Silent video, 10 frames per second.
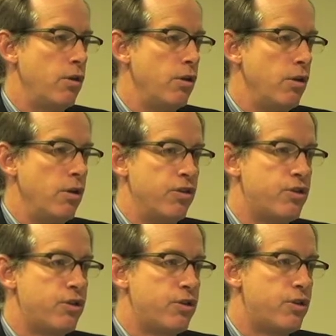these
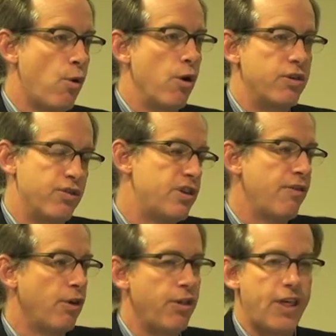stories of
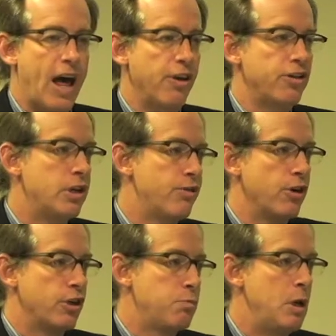several thousand
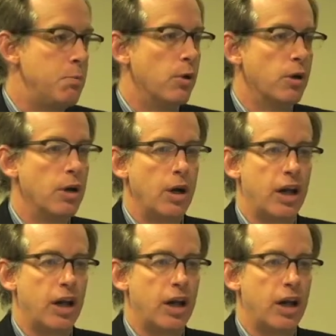diverse people